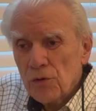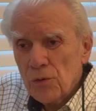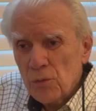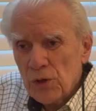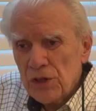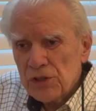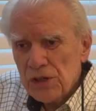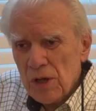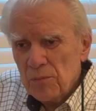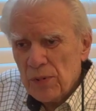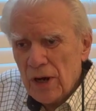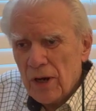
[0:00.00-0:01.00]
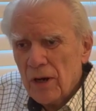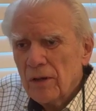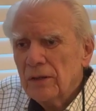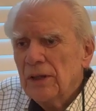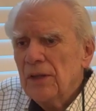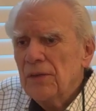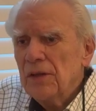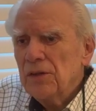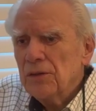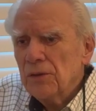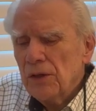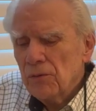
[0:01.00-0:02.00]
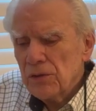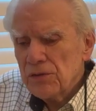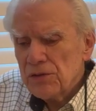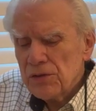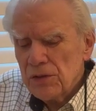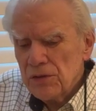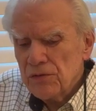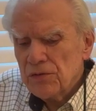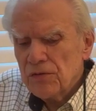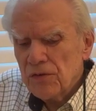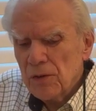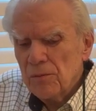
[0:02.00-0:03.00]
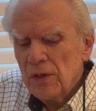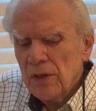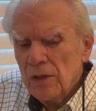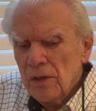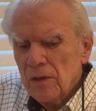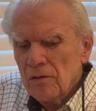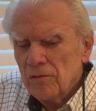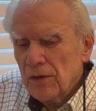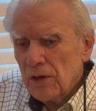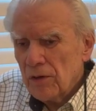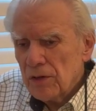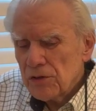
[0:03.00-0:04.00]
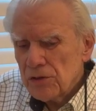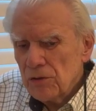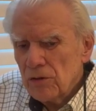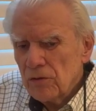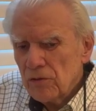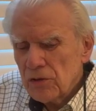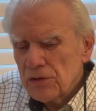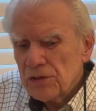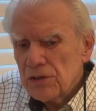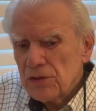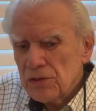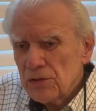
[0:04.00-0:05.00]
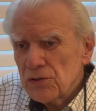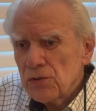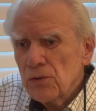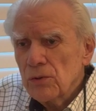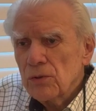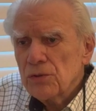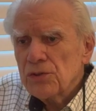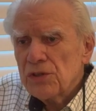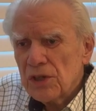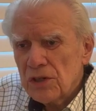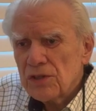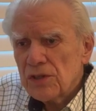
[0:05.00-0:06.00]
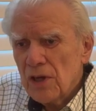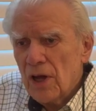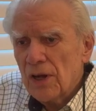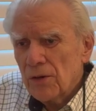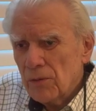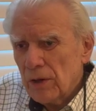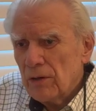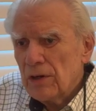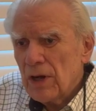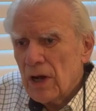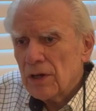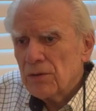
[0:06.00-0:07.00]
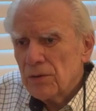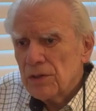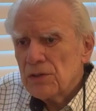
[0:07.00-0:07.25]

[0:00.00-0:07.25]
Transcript: of the British Empire, and then to have received from various universities and schools six honorary doctorates.